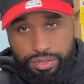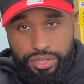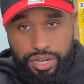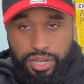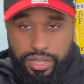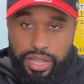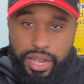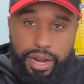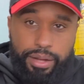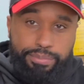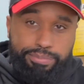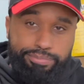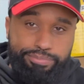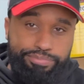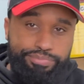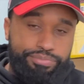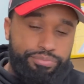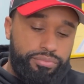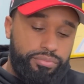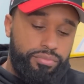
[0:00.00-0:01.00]
Check that
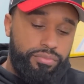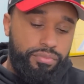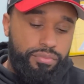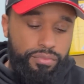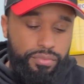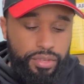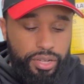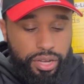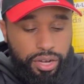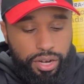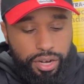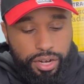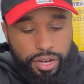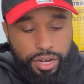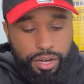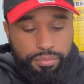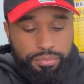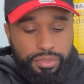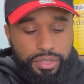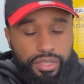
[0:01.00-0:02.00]

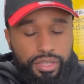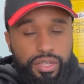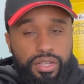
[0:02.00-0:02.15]
out.